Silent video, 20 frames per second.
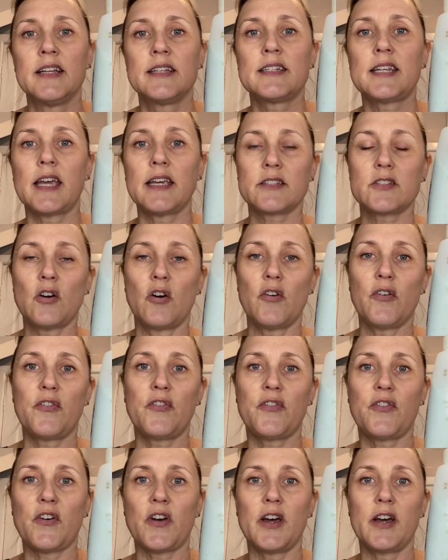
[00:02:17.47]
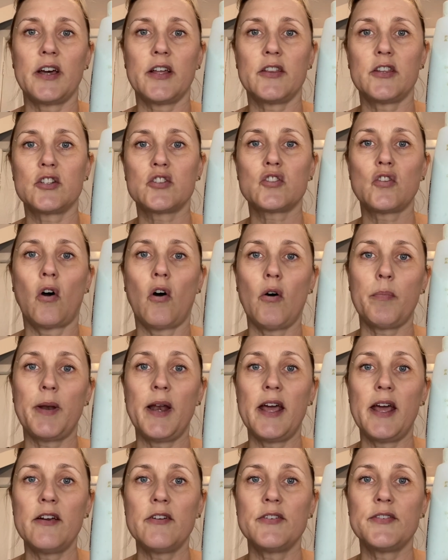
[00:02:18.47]
Takes off uh, the top
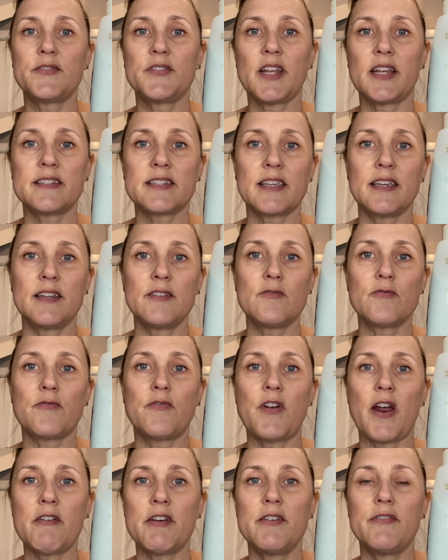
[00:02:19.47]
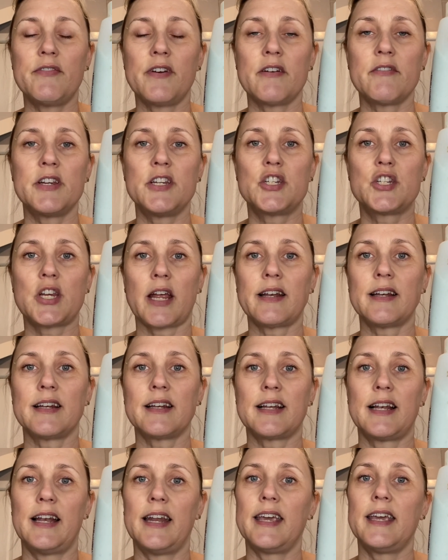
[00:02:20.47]
layer of dead skin very, very
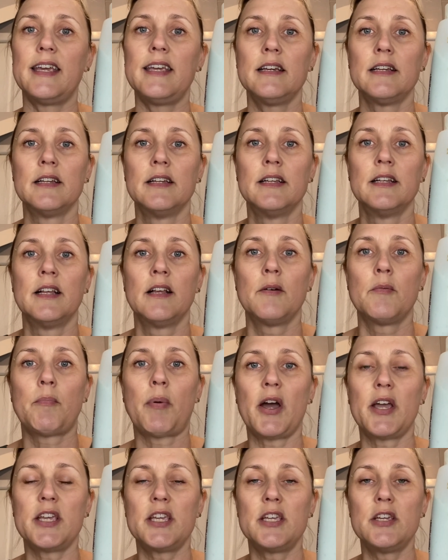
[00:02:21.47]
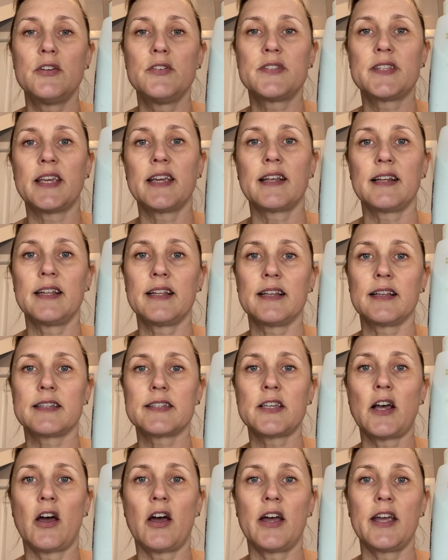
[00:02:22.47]
gently by using little
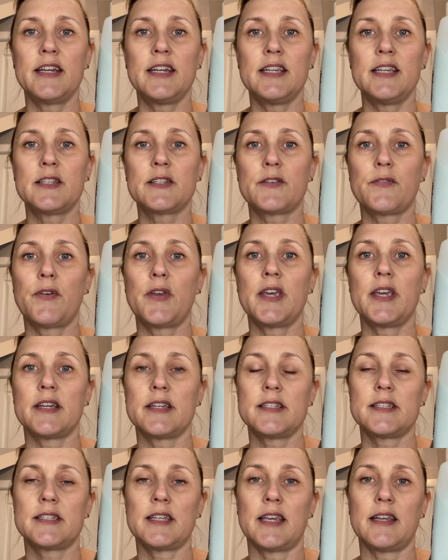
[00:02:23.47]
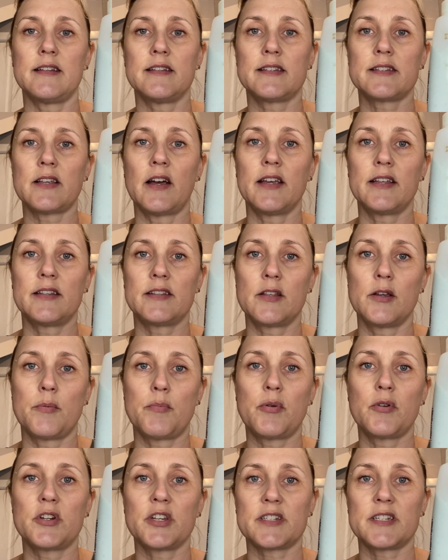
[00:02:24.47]
tiny spheres inside the
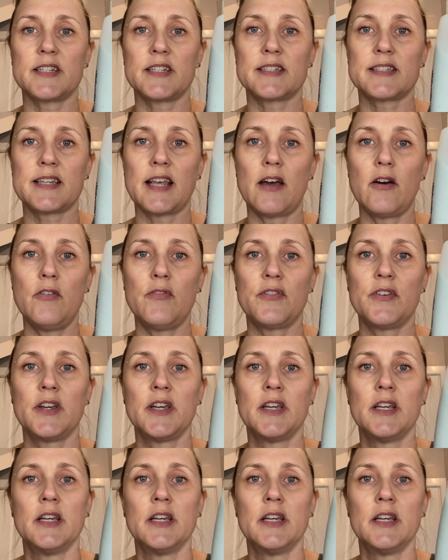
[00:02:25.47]
product itself.